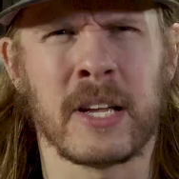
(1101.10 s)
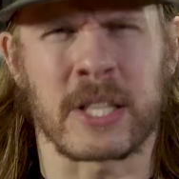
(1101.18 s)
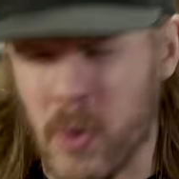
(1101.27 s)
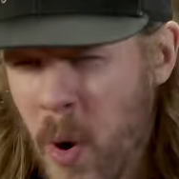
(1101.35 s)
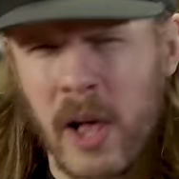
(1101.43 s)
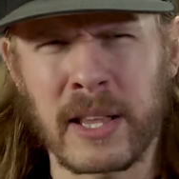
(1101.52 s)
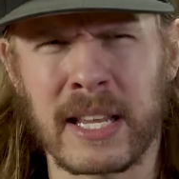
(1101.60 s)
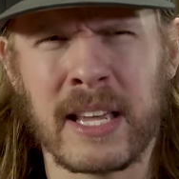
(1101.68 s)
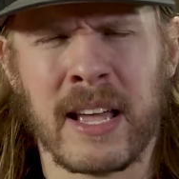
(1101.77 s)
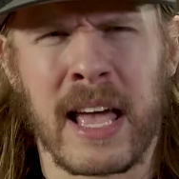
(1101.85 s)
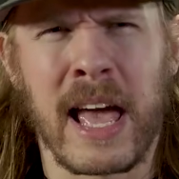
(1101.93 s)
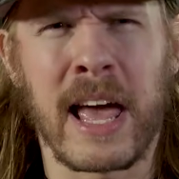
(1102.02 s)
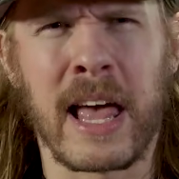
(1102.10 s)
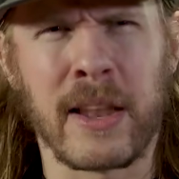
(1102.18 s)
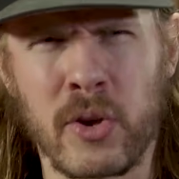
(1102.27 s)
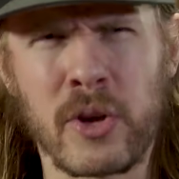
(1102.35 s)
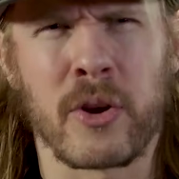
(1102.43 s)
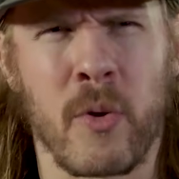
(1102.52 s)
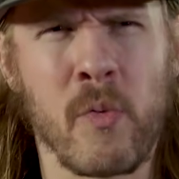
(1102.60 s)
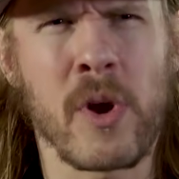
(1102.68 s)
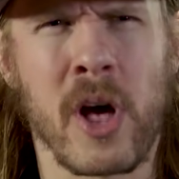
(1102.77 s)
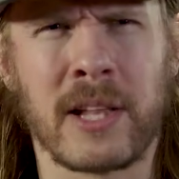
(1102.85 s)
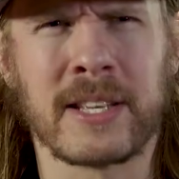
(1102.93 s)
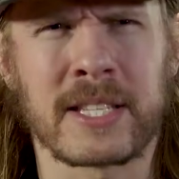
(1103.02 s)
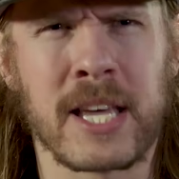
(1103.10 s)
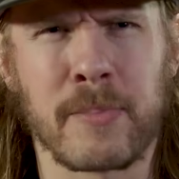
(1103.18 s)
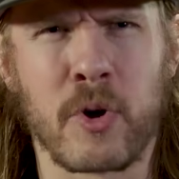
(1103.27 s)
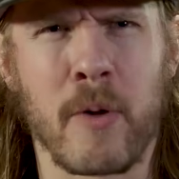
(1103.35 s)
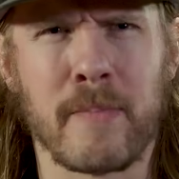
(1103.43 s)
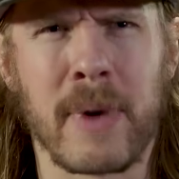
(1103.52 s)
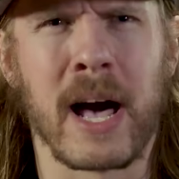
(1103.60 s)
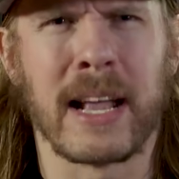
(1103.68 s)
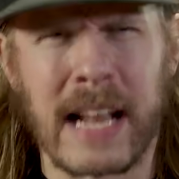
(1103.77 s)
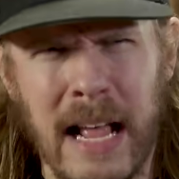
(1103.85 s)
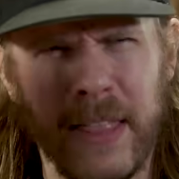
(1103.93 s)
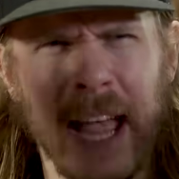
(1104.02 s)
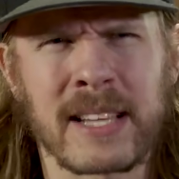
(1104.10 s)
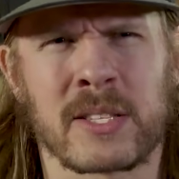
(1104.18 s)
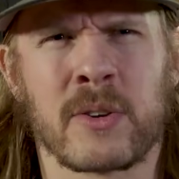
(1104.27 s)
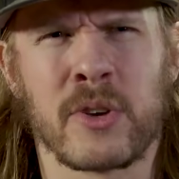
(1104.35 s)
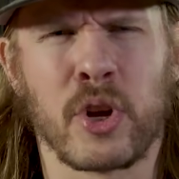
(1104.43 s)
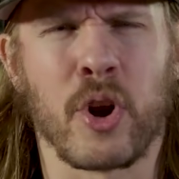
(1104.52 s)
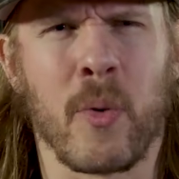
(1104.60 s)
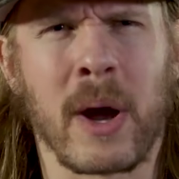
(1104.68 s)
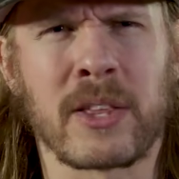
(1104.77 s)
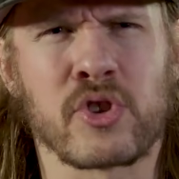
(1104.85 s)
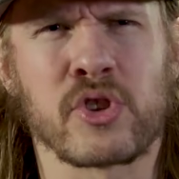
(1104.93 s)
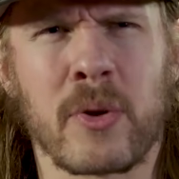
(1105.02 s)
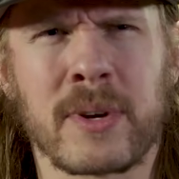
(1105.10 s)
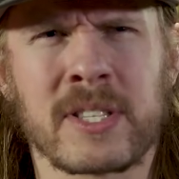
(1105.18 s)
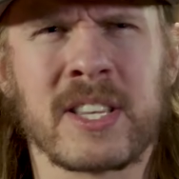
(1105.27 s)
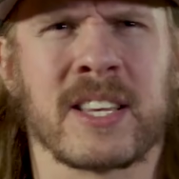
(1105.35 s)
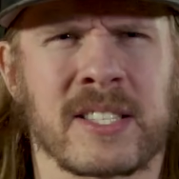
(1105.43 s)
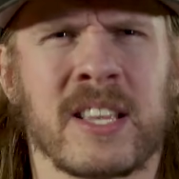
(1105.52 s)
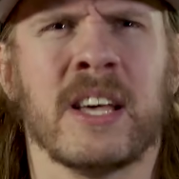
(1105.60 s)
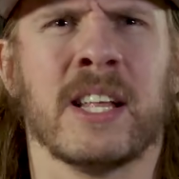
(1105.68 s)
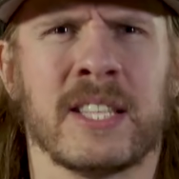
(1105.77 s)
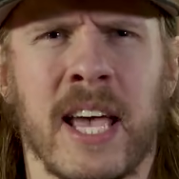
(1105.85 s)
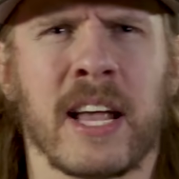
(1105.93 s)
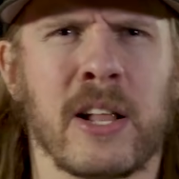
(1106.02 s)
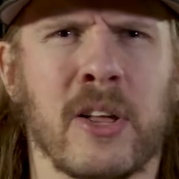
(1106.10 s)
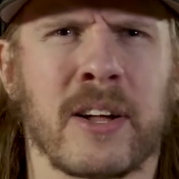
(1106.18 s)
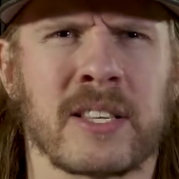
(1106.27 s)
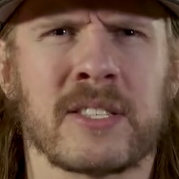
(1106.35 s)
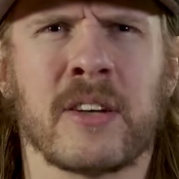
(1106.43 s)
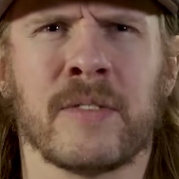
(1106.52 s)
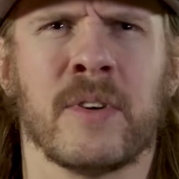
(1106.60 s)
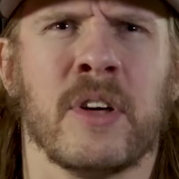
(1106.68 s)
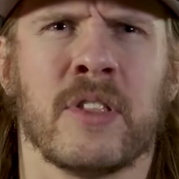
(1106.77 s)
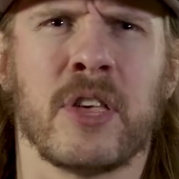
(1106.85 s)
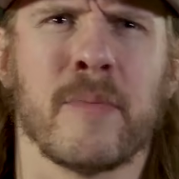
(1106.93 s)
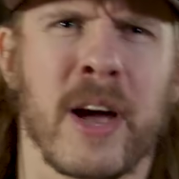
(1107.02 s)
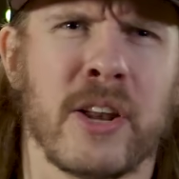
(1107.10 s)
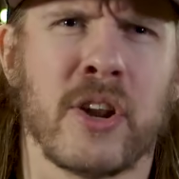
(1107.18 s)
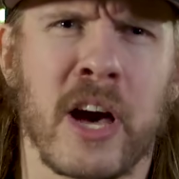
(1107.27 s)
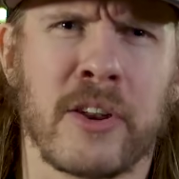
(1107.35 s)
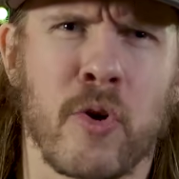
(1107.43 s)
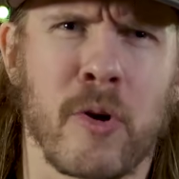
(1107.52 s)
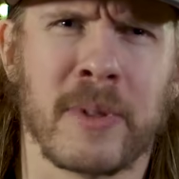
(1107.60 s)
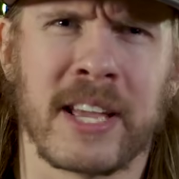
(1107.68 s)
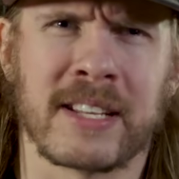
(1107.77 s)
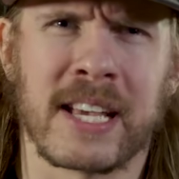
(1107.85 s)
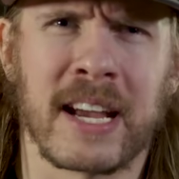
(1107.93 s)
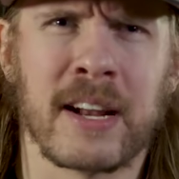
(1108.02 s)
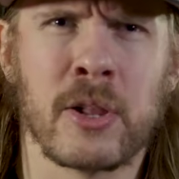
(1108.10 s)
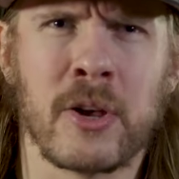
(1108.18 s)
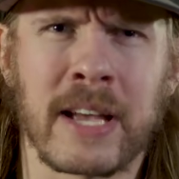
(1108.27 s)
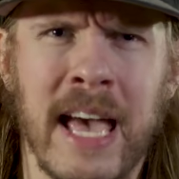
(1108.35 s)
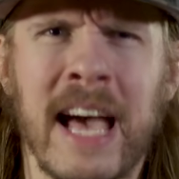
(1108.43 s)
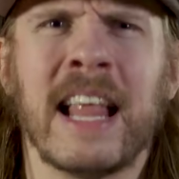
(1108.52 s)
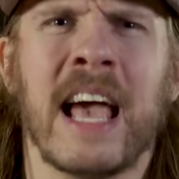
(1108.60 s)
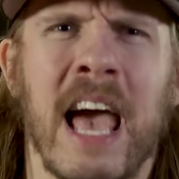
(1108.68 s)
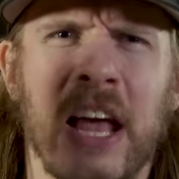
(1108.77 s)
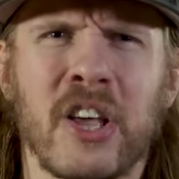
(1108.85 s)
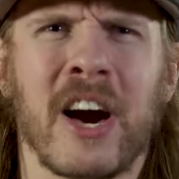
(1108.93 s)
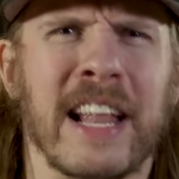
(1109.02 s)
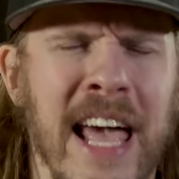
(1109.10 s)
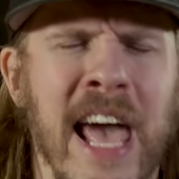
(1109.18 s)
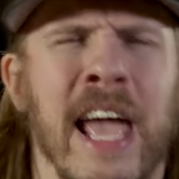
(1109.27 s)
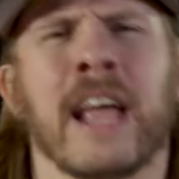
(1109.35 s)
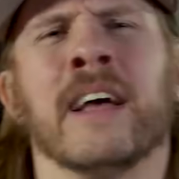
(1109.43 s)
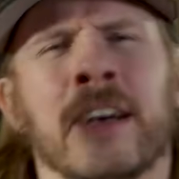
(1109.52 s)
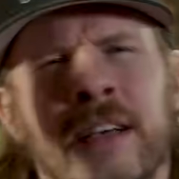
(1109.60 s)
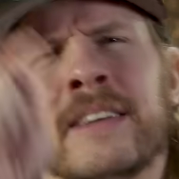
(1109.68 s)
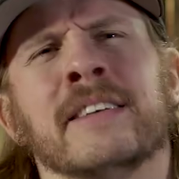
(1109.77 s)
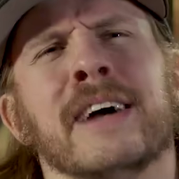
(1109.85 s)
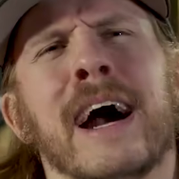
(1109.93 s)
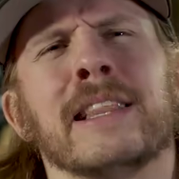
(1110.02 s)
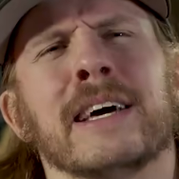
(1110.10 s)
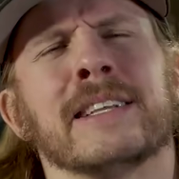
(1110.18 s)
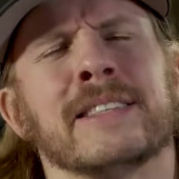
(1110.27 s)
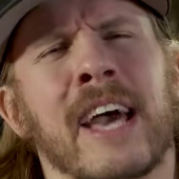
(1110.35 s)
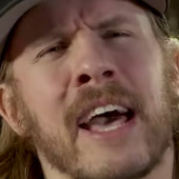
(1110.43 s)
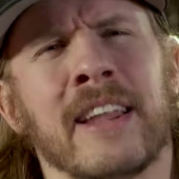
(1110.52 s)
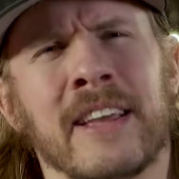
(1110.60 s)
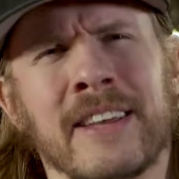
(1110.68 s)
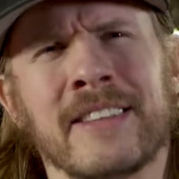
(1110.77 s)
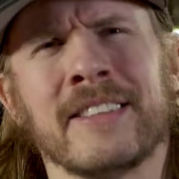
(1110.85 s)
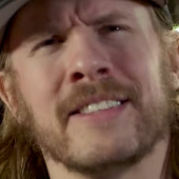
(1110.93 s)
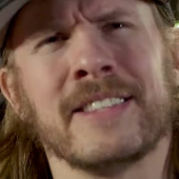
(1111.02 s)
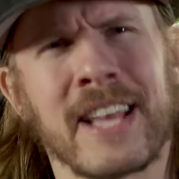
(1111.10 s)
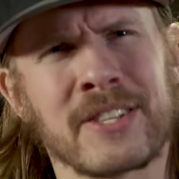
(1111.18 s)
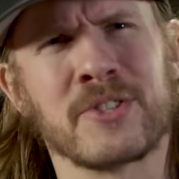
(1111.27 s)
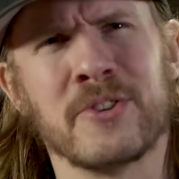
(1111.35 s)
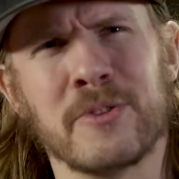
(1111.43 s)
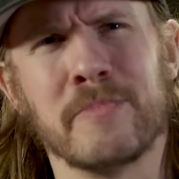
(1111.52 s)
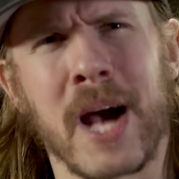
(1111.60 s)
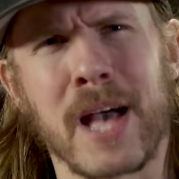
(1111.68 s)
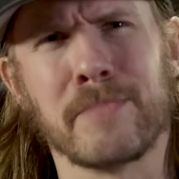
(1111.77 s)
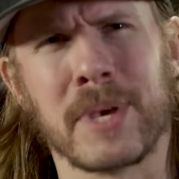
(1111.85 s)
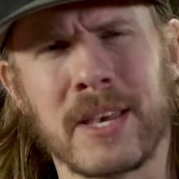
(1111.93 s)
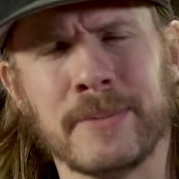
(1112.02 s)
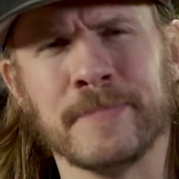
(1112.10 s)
It's quality. And, you know, we all need to keep an open mind, and that's, you know, why this show exists. Taking a look at stuff that you might not normally have taken a look at and gone, hey, I like that. That's good by me.